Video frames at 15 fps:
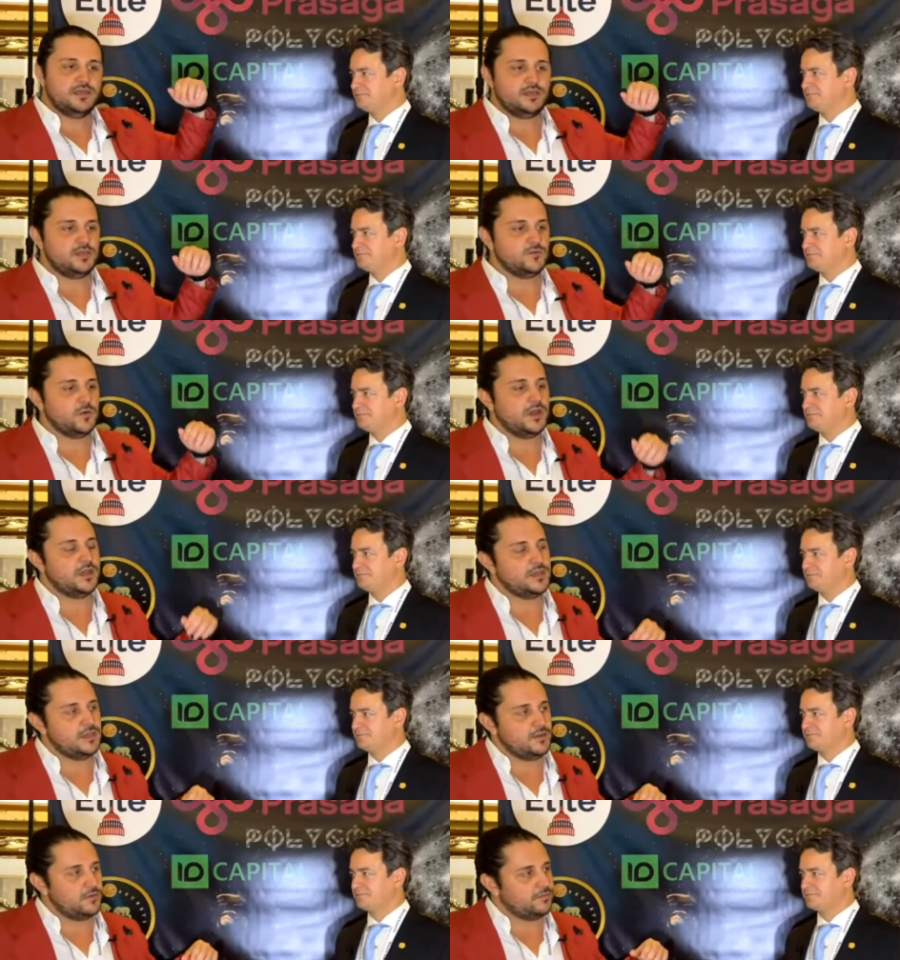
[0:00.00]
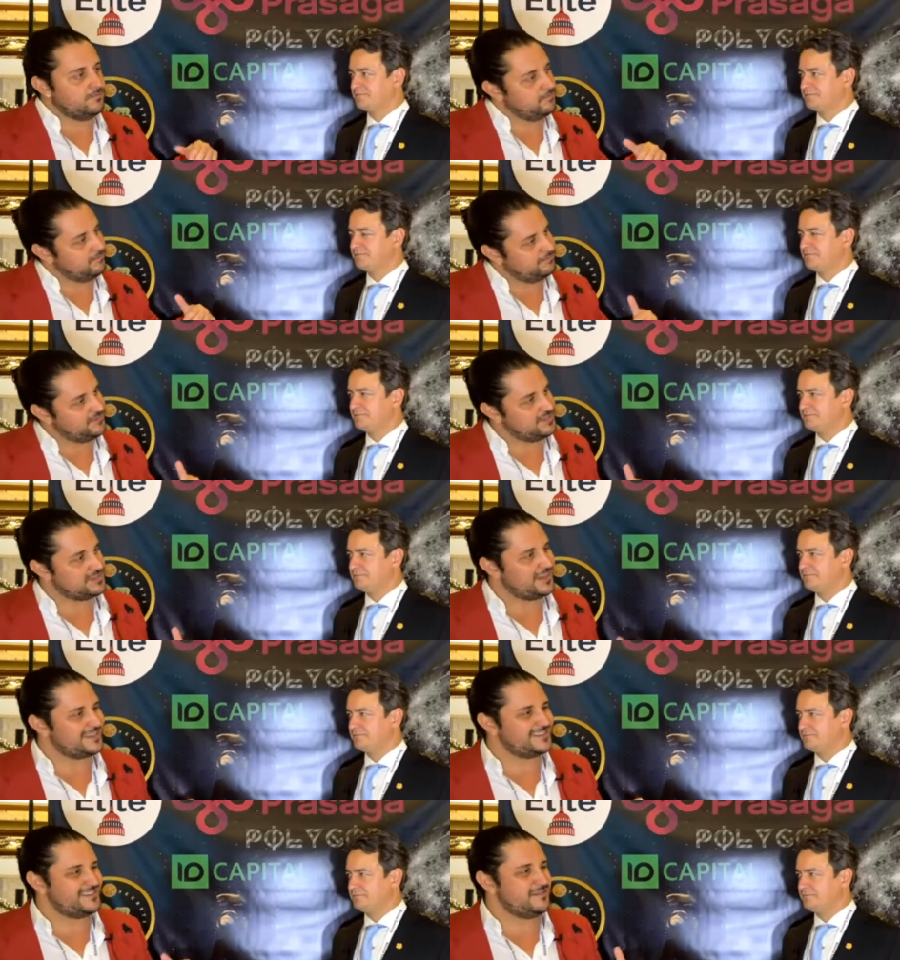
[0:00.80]
Speaker 1: You were
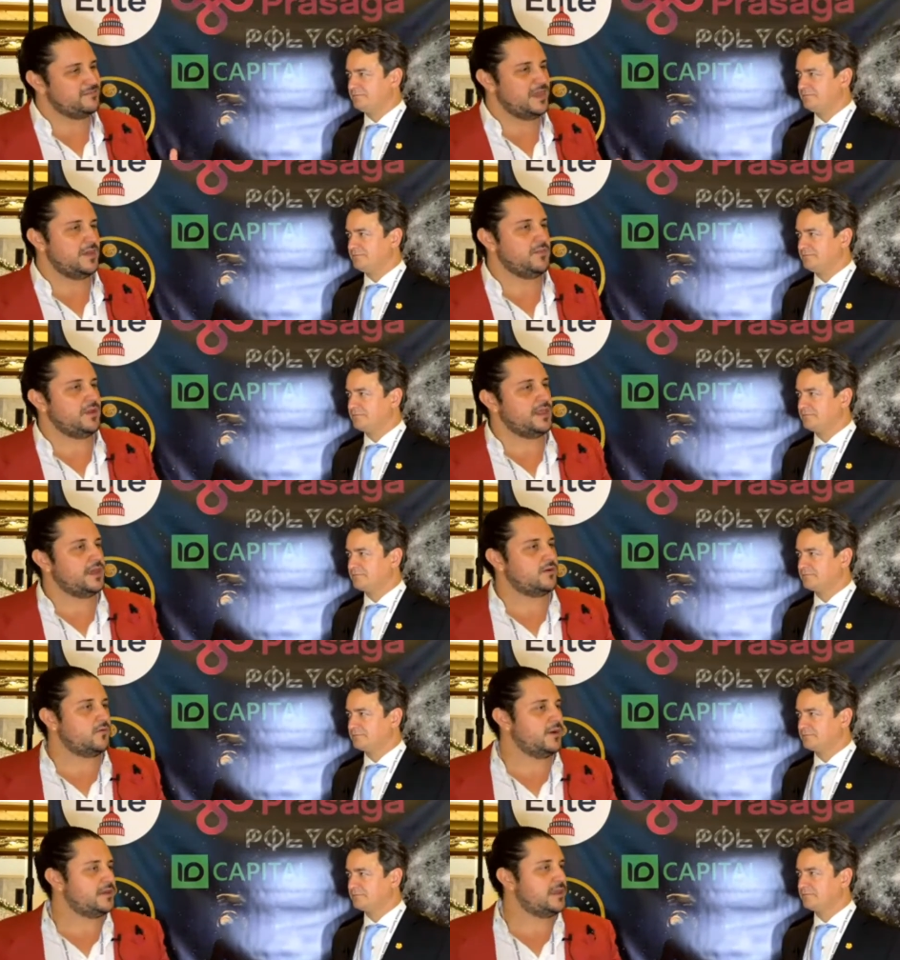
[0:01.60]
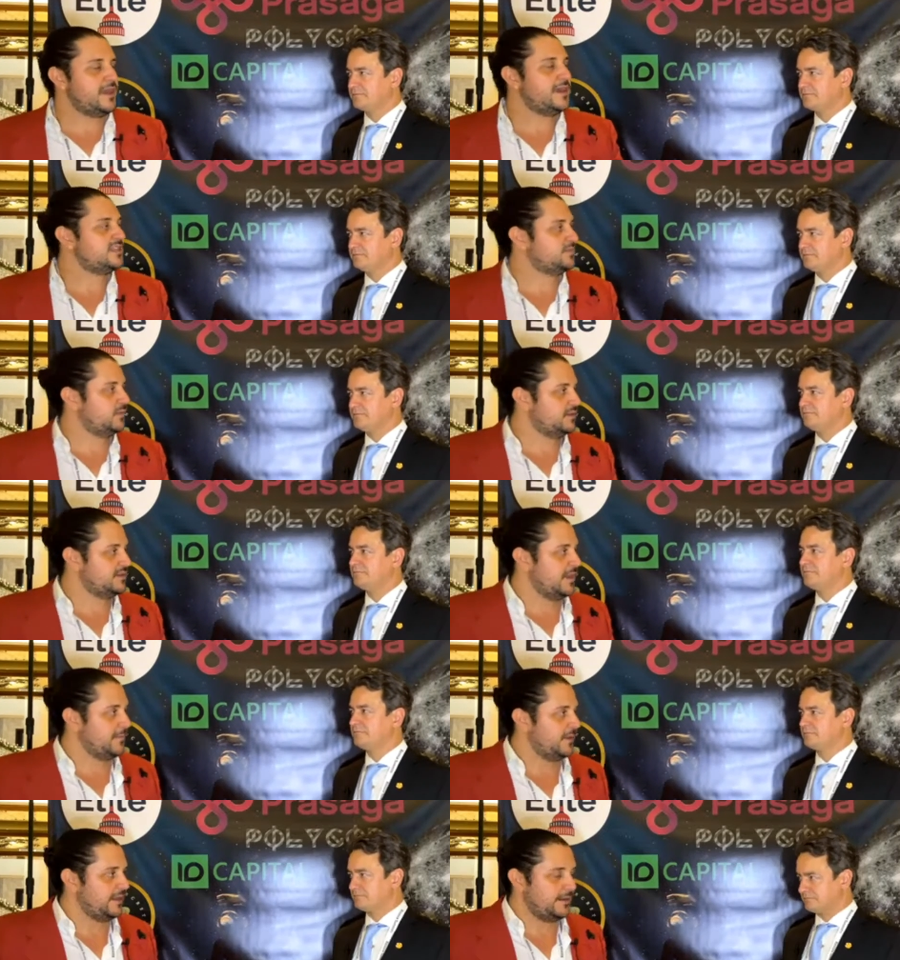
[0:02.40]
discussing maybe like where the expo's
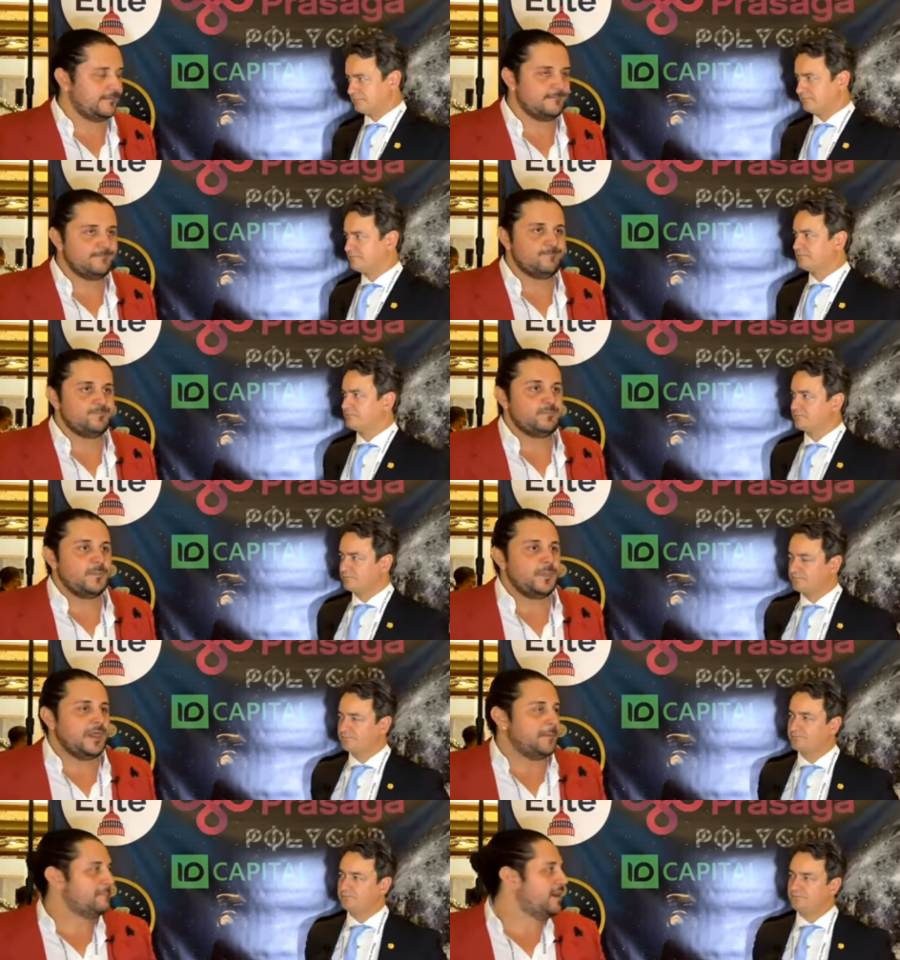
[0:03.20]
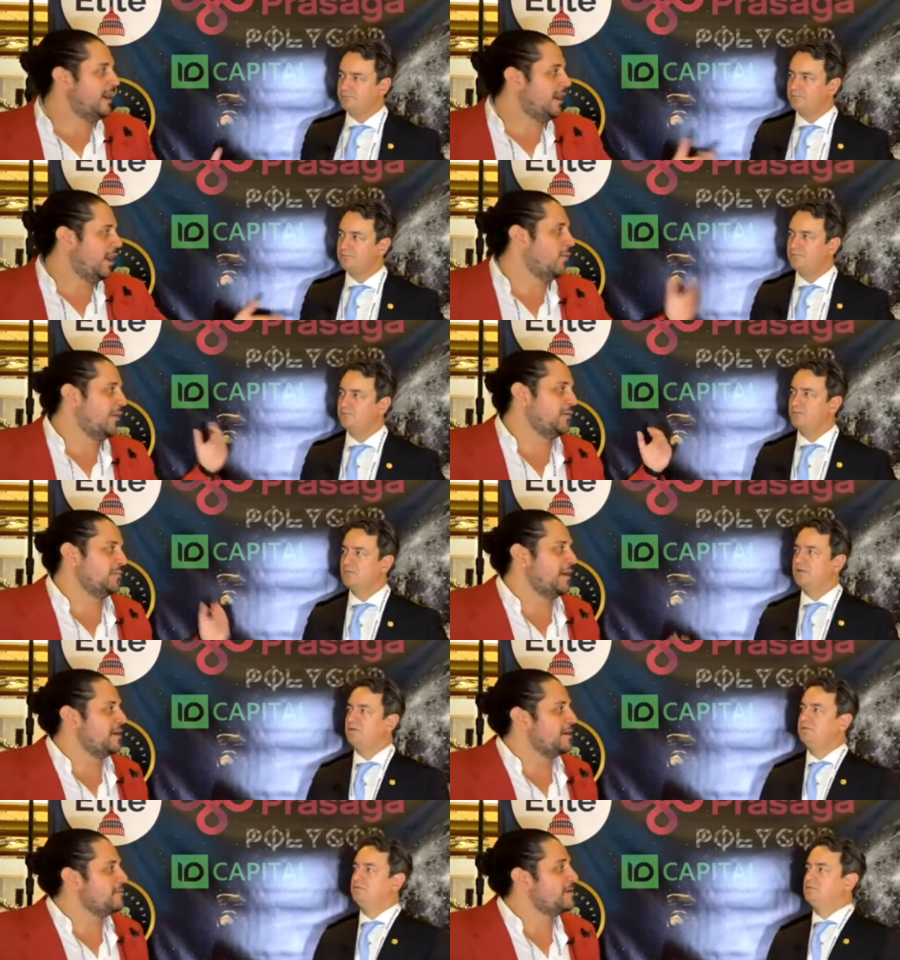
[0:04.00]
happening, but I want
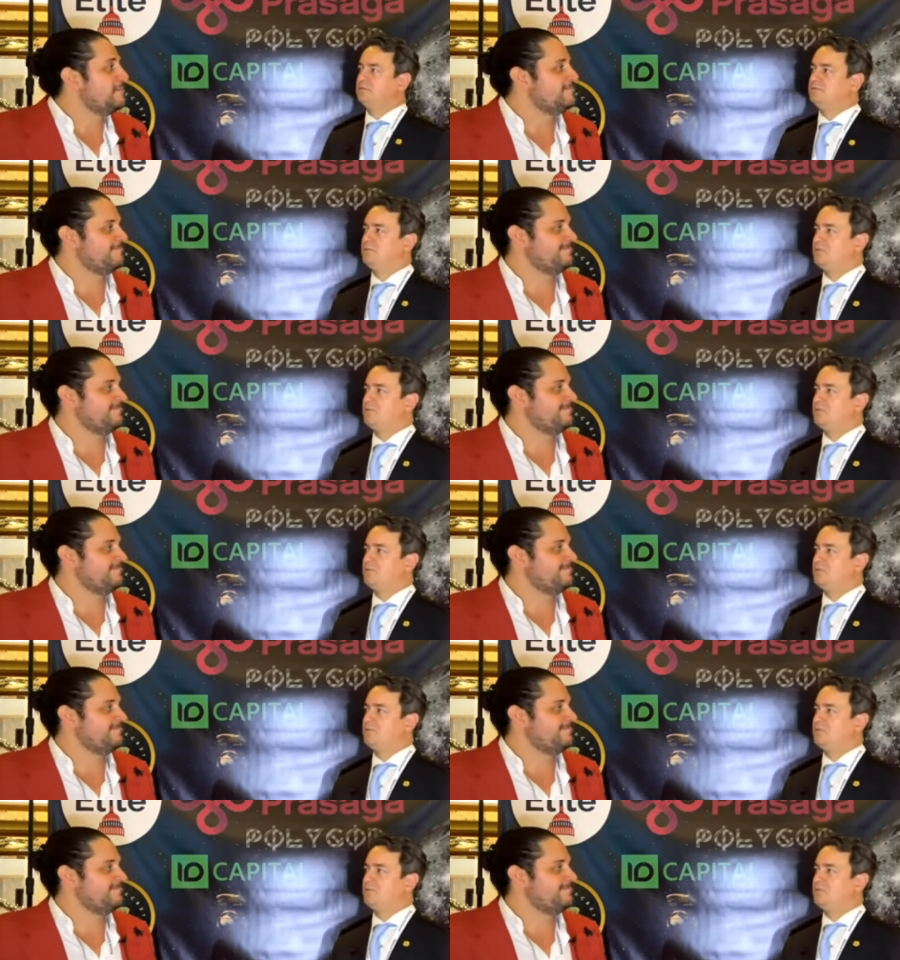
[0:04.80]
Miami.